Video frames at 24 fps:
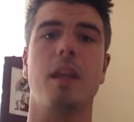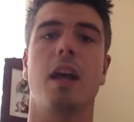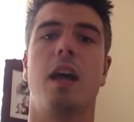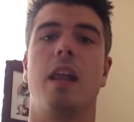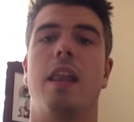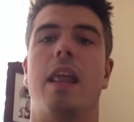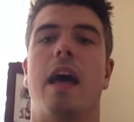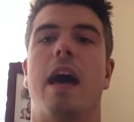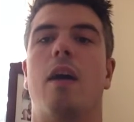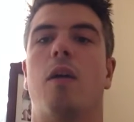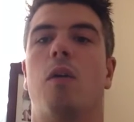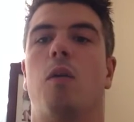
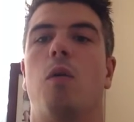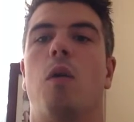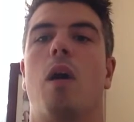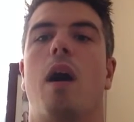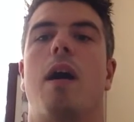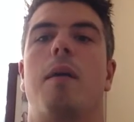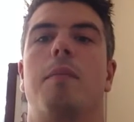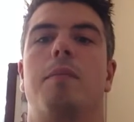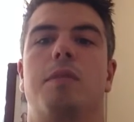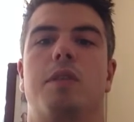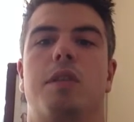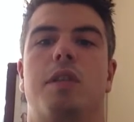and that
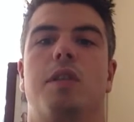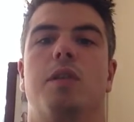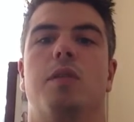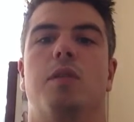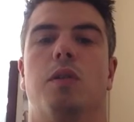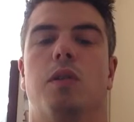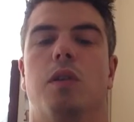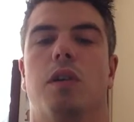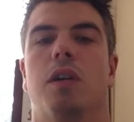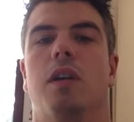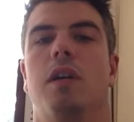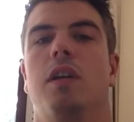all ups
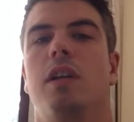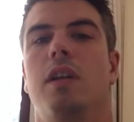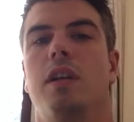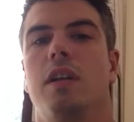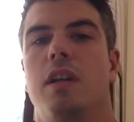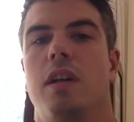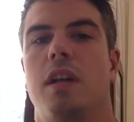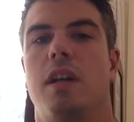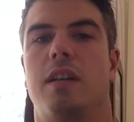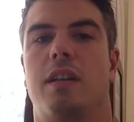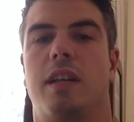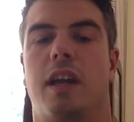your
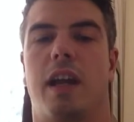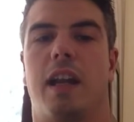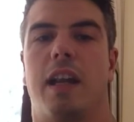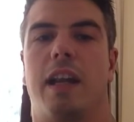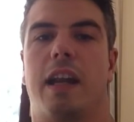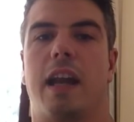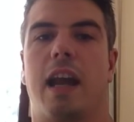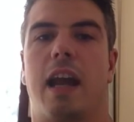daily